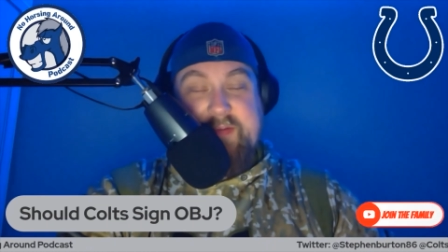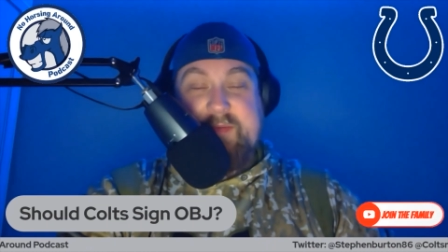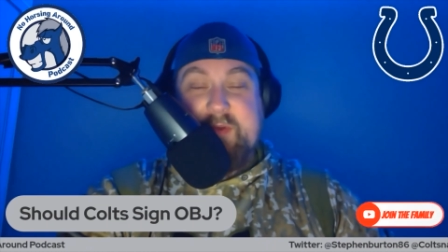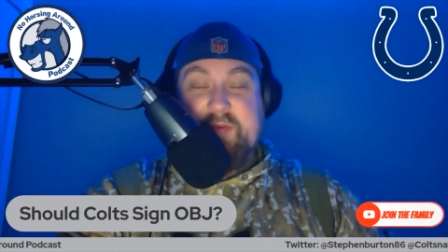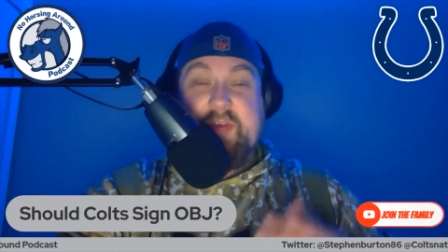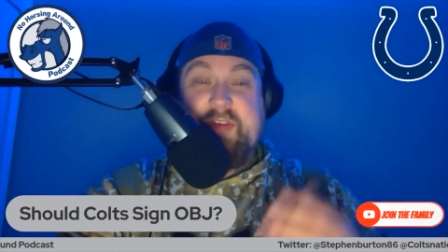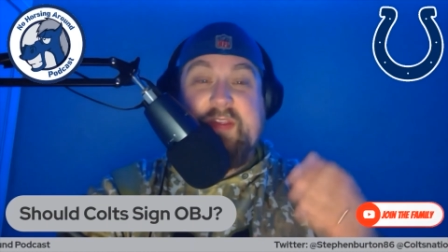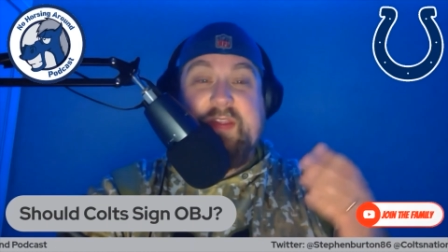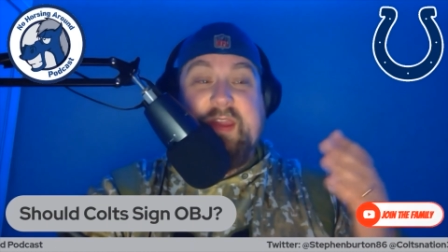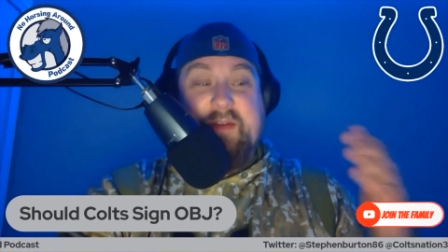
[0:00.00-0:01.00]
and most
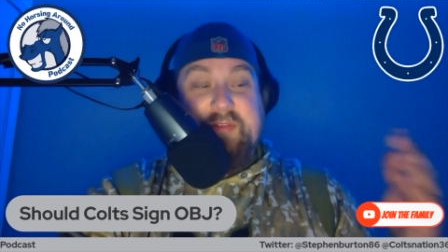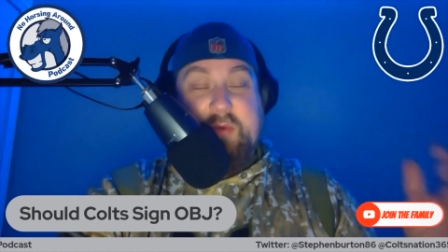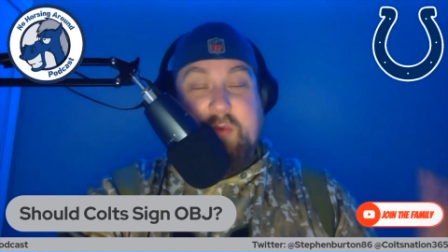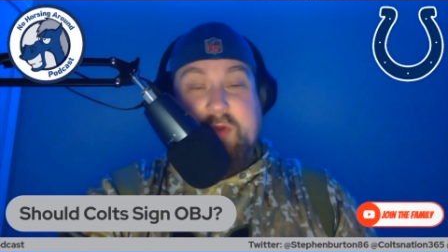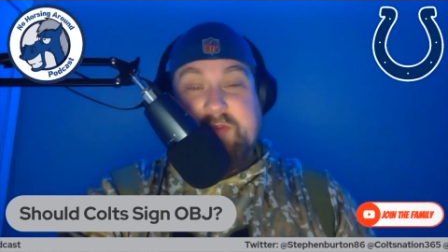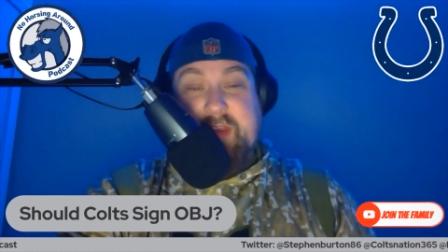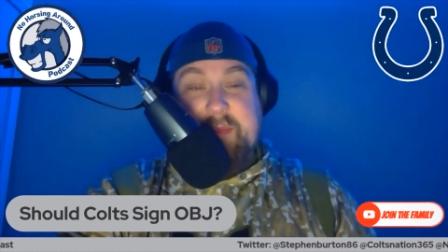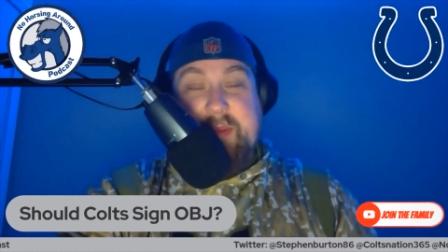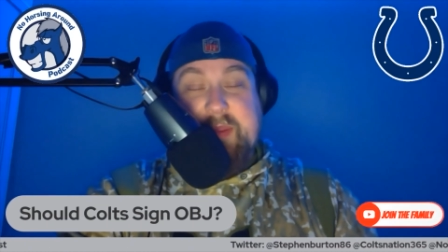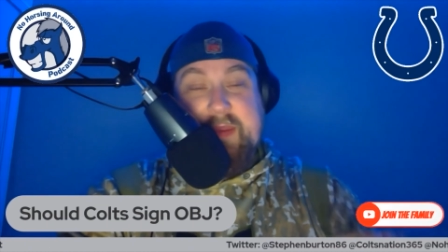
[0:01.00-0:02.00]
recently of the world
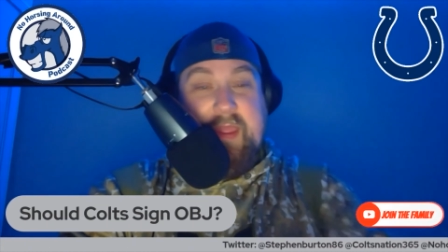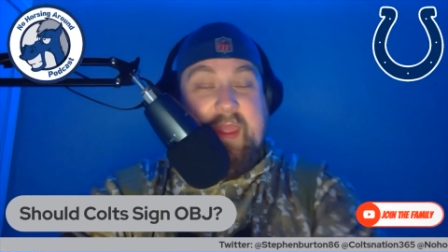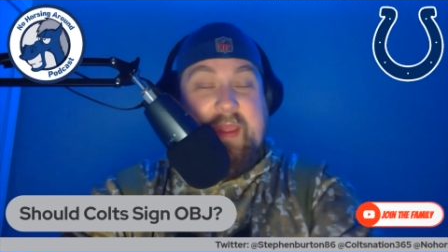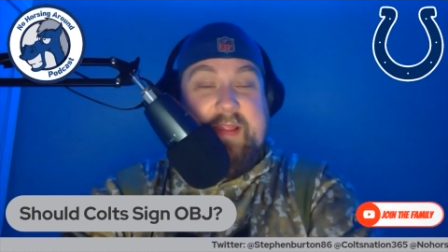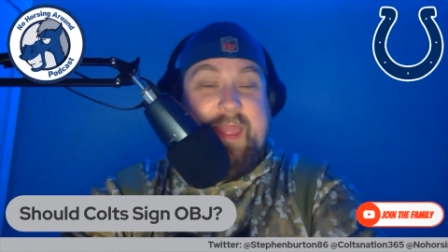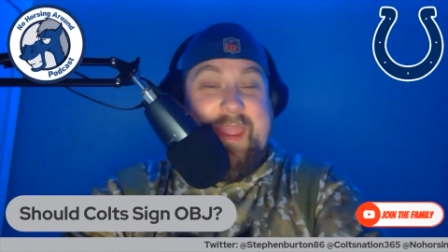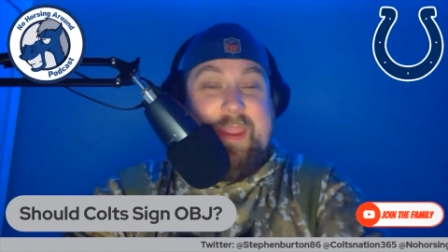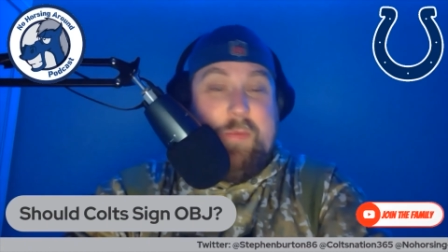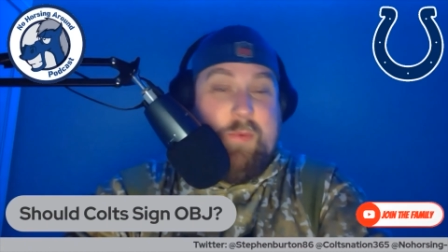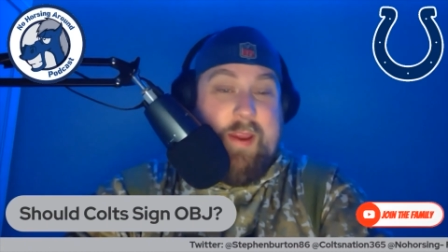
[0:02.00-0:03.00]
champion LA
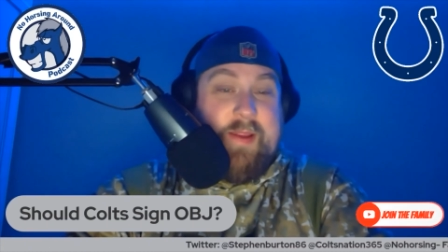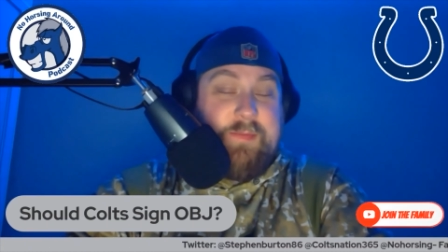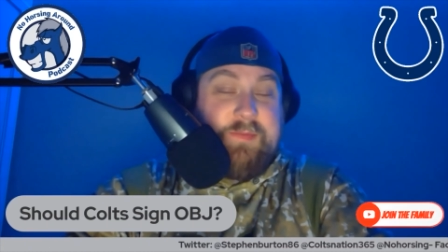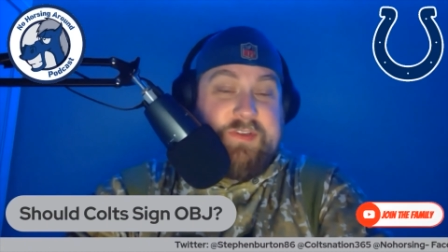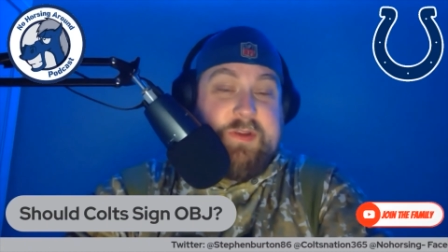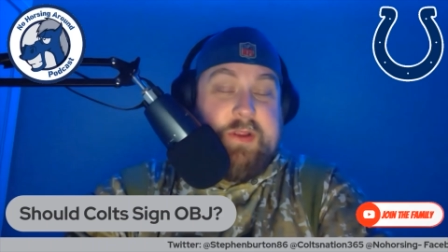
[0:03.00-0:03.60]
Rams.